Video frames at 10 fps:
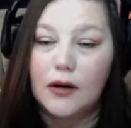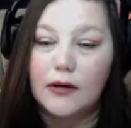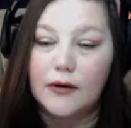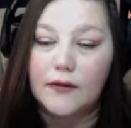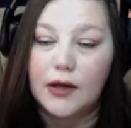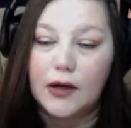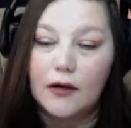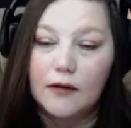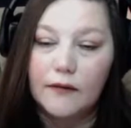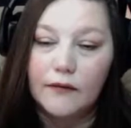I don't even
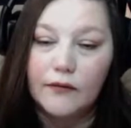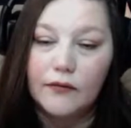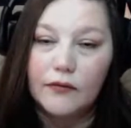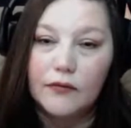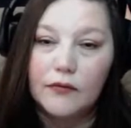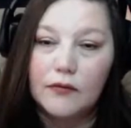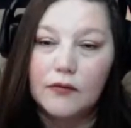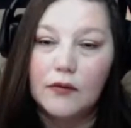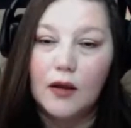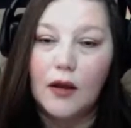care.
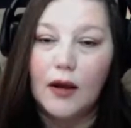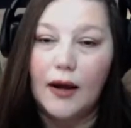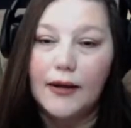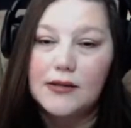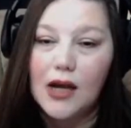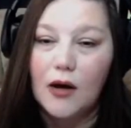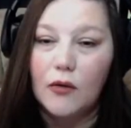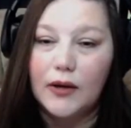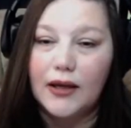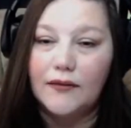I
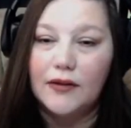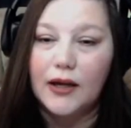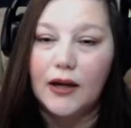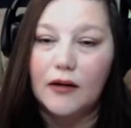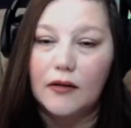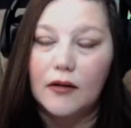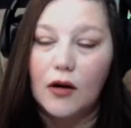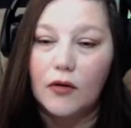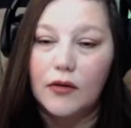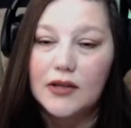don't even care.
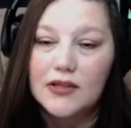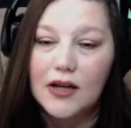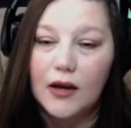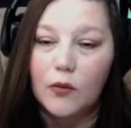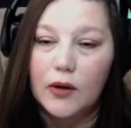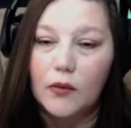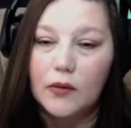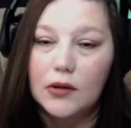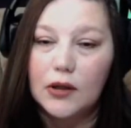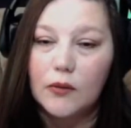Oh, that's sad. We don't
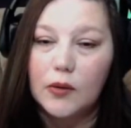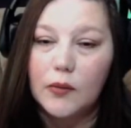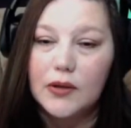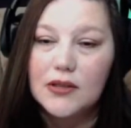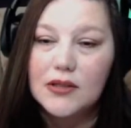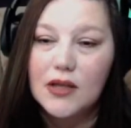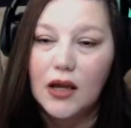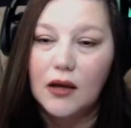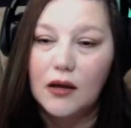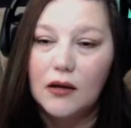want that. We want
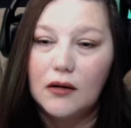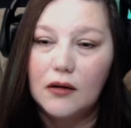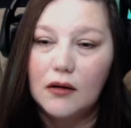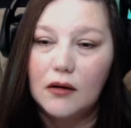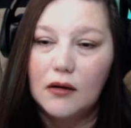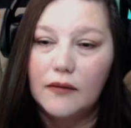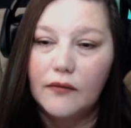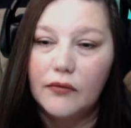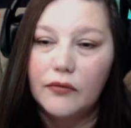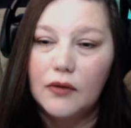sand.
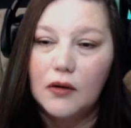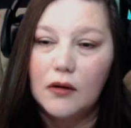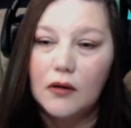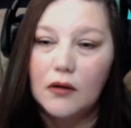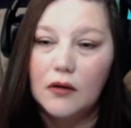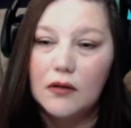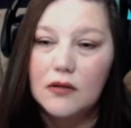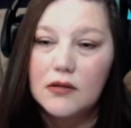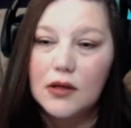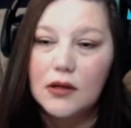
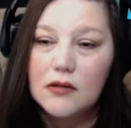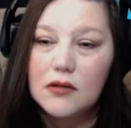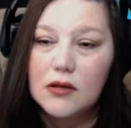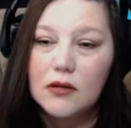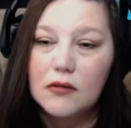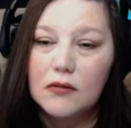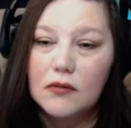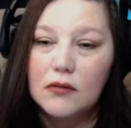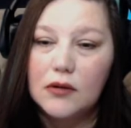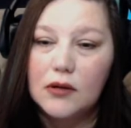
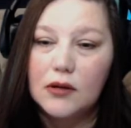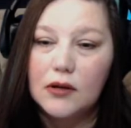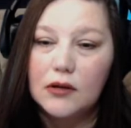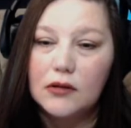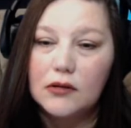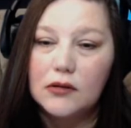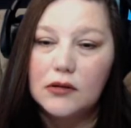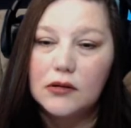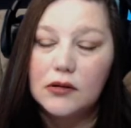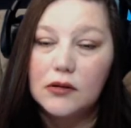Sandstone,
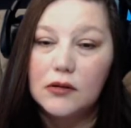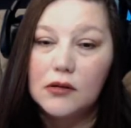dust.